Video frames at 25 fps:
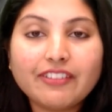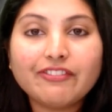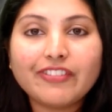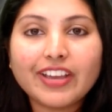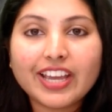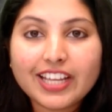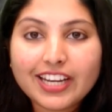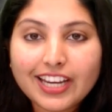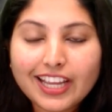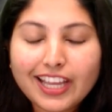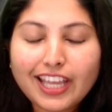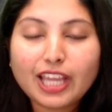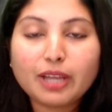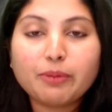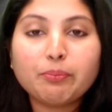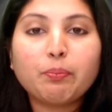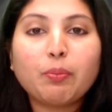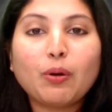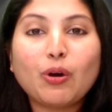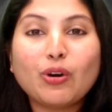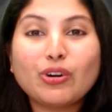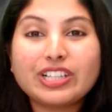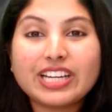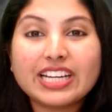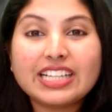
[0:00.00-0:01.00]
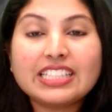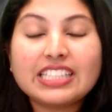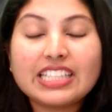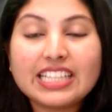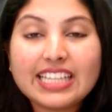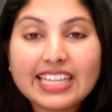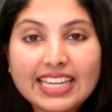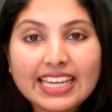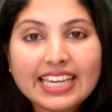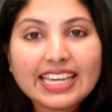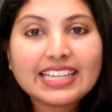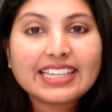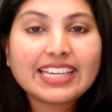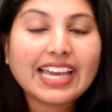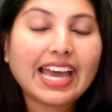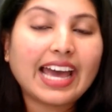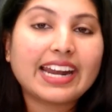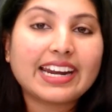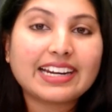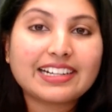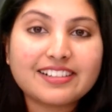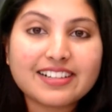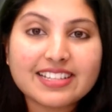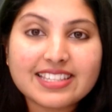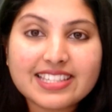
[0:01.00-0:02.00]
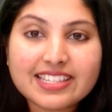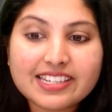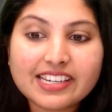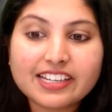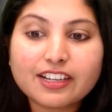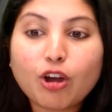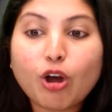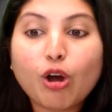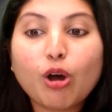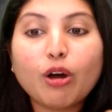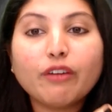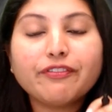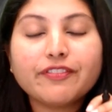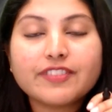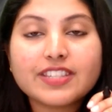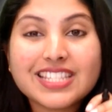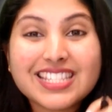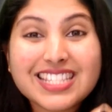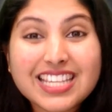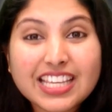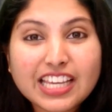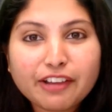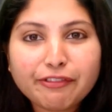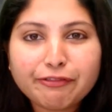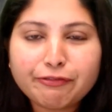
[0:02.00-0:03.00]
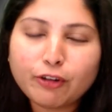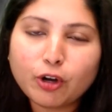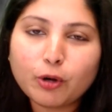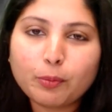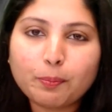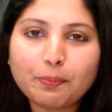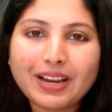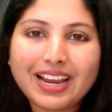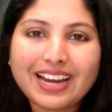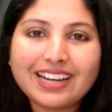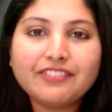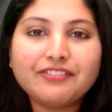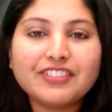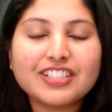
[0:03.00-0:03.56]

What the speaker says: very important key characteristic of C4 plant,